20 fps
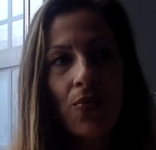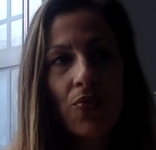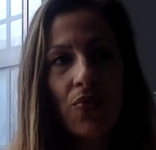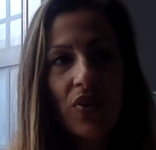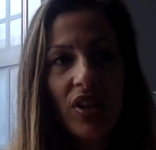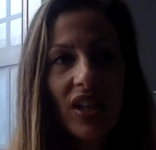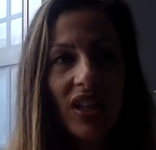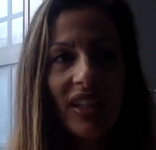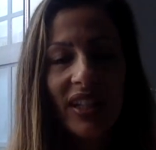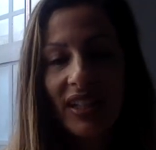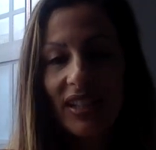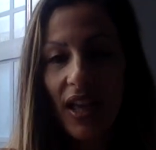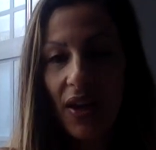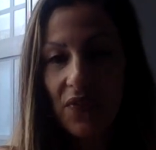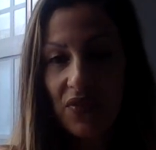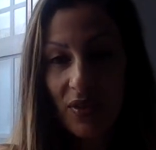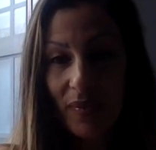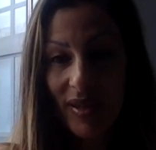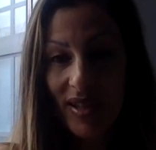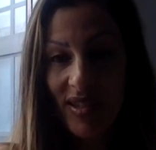really
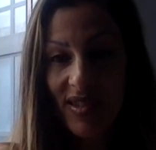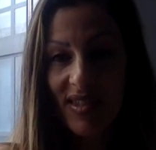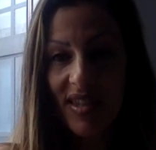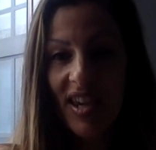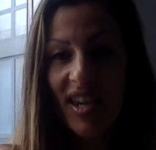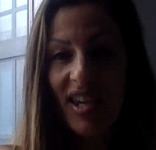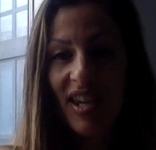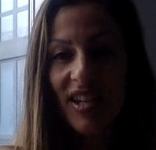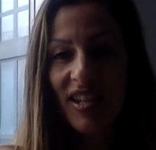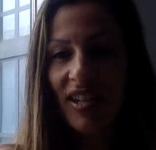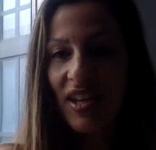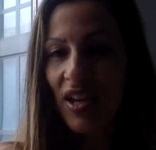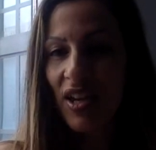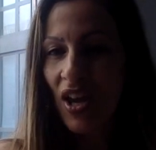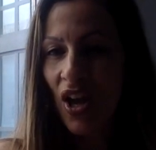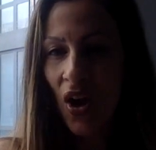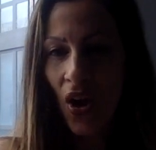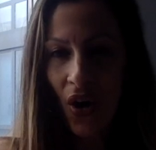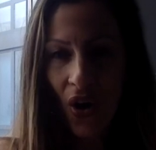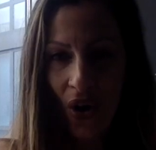love to be seen,
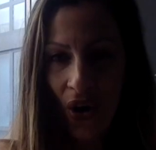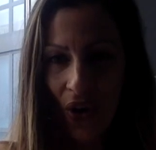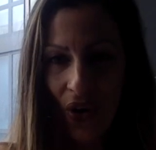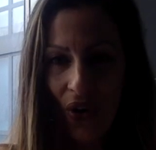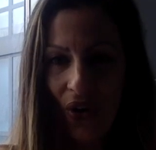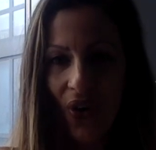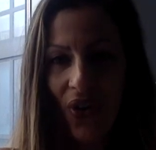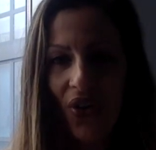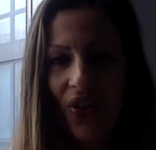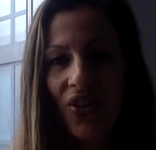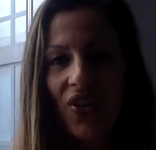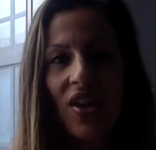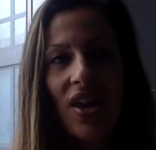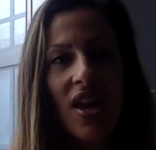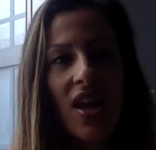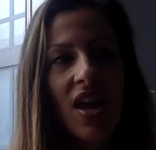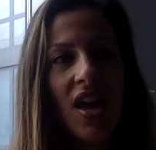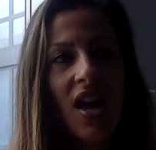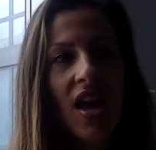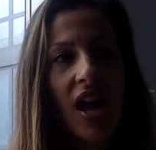heard,
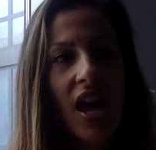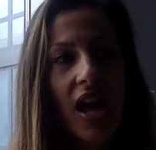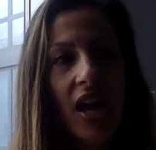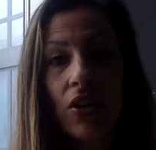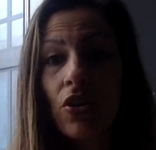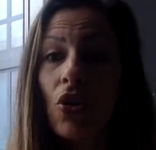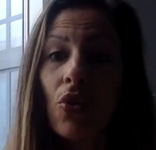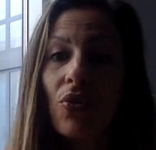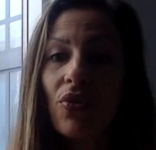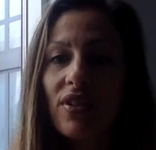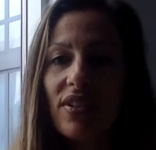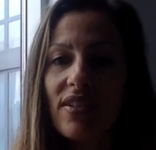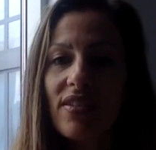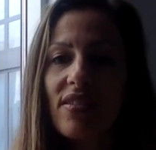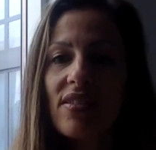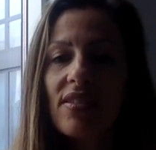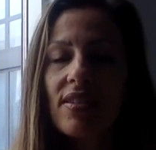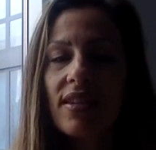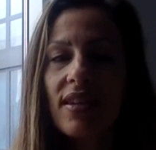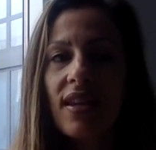and
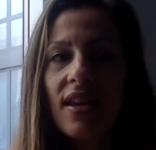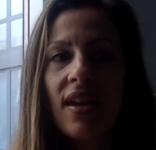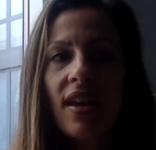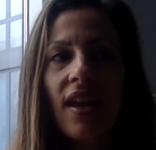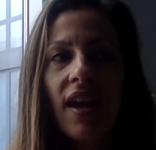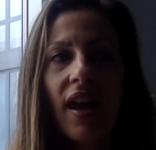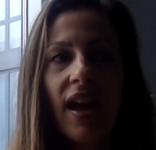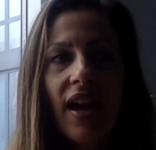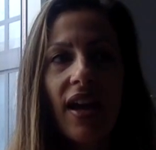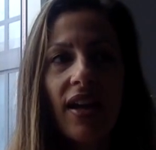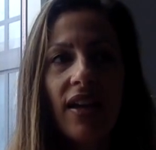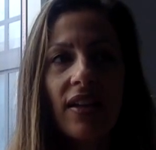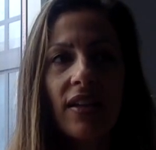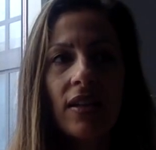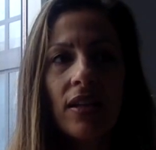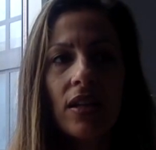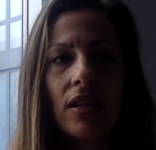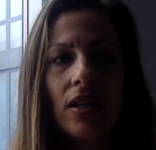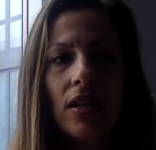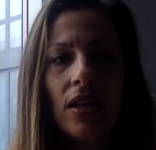noticed.
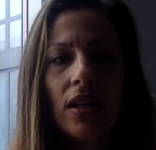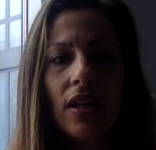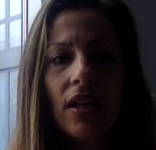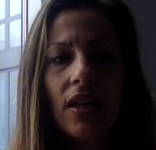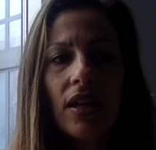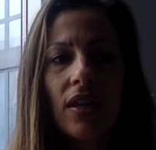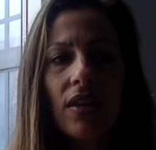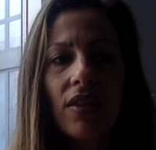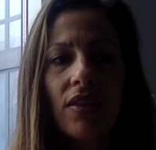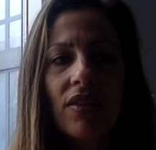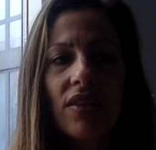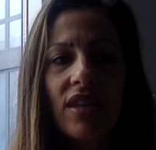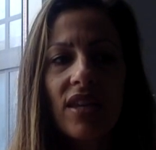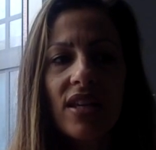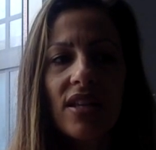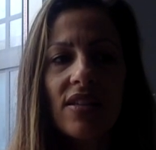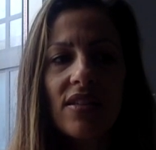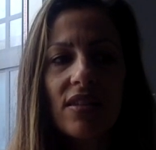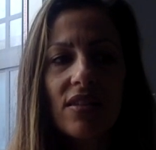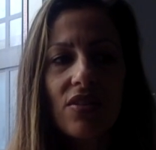And
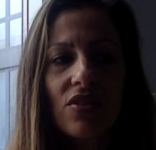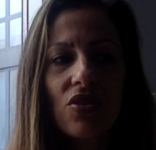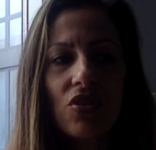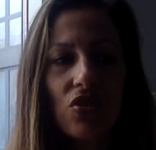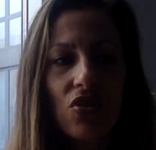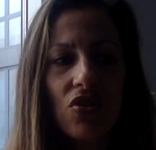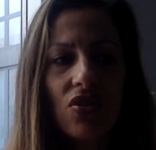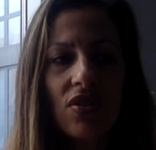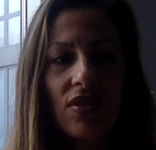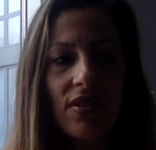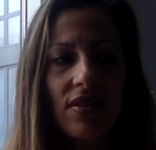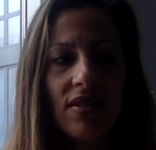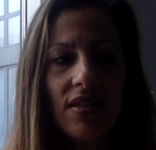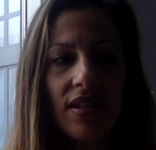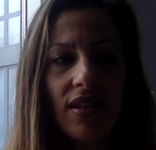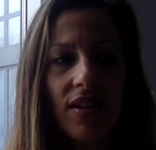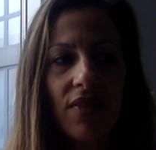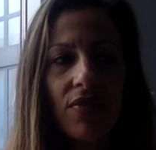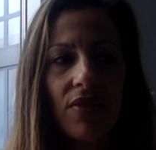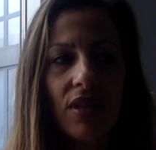these are the students that
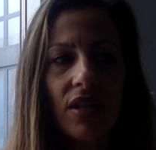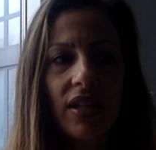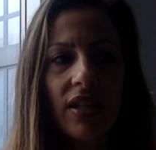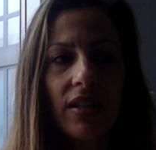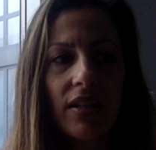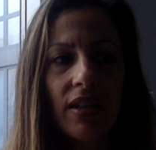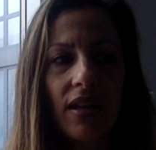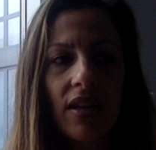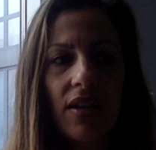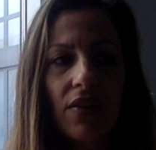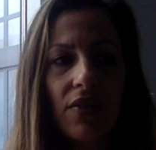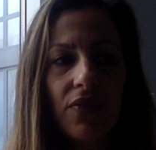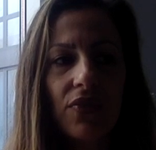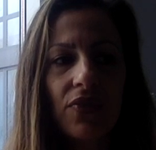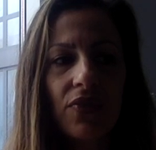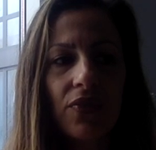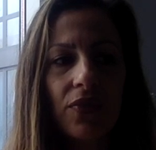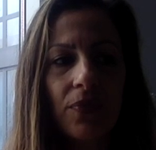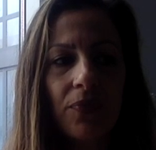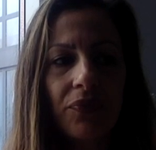I really love
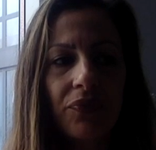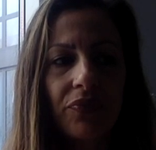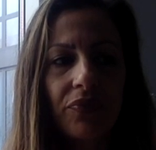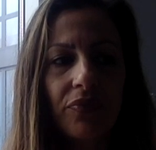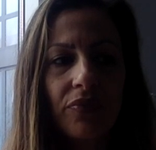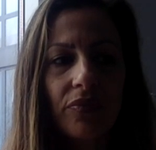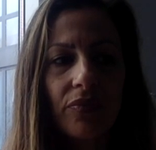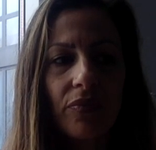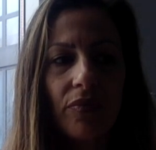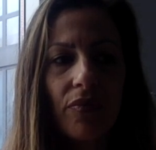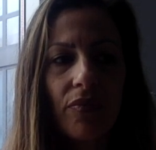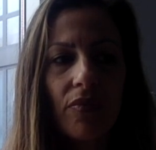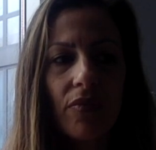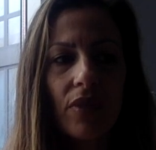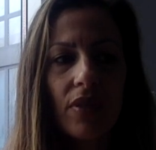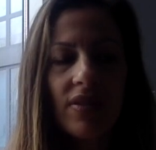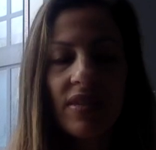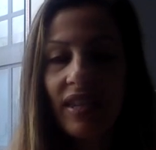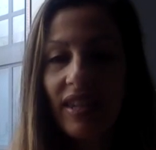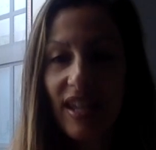
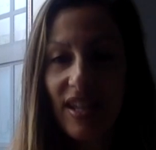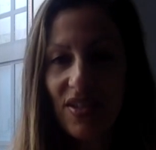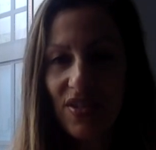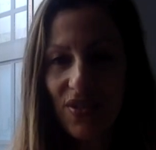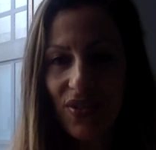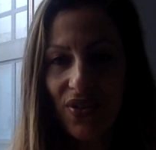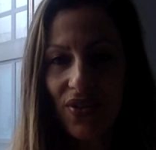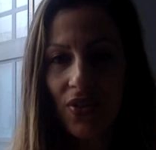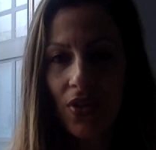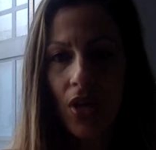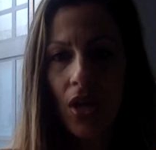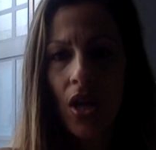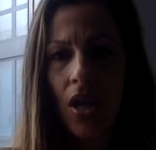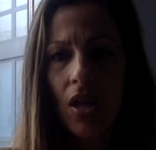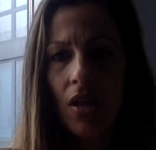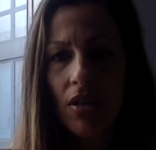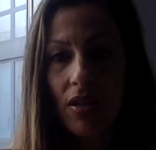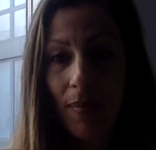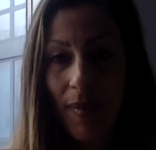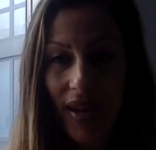to get
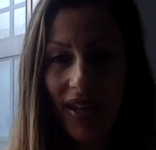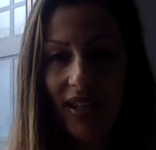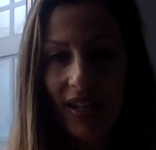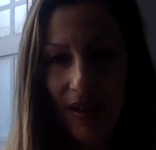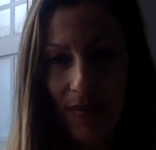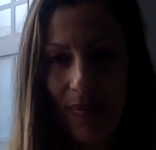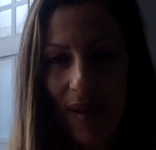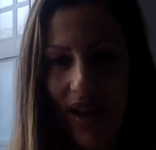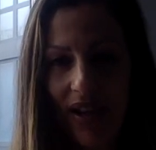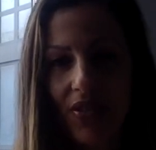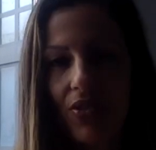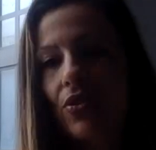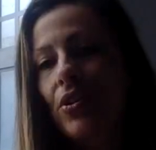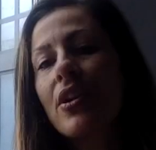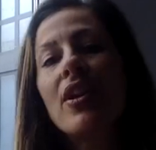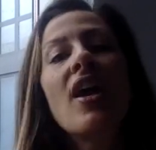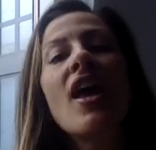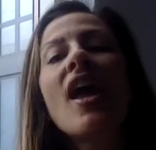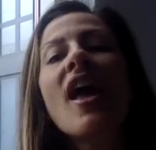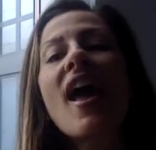to make an impact on.
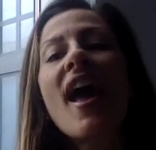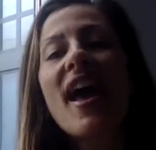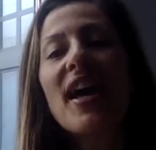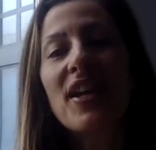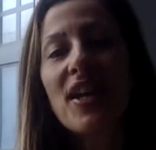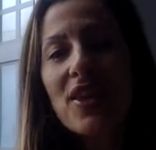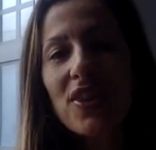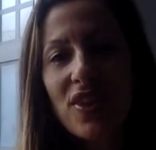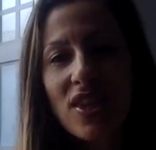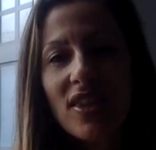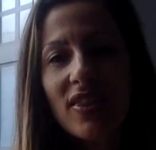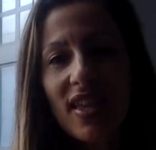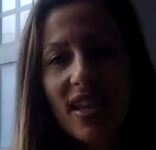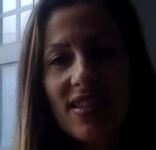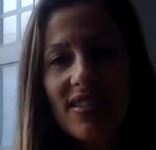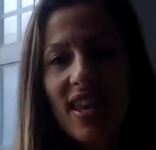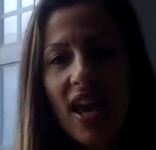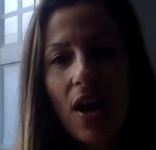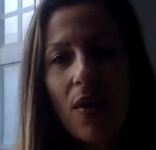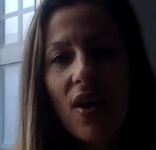And I think
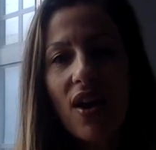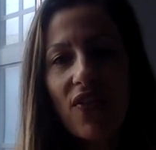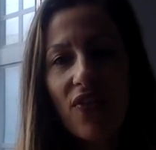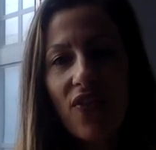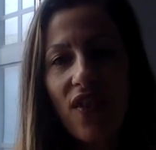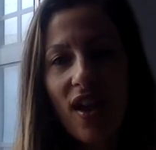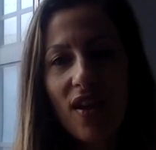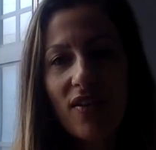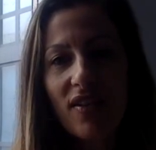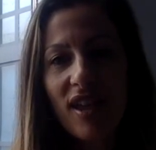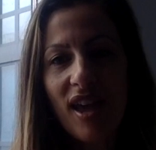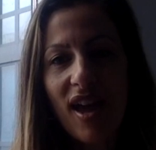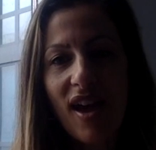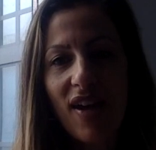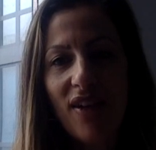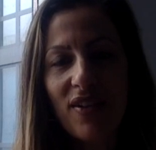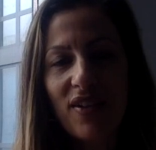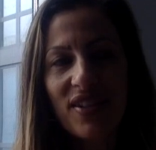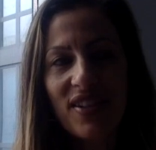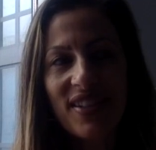that's how I found
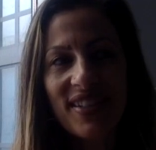out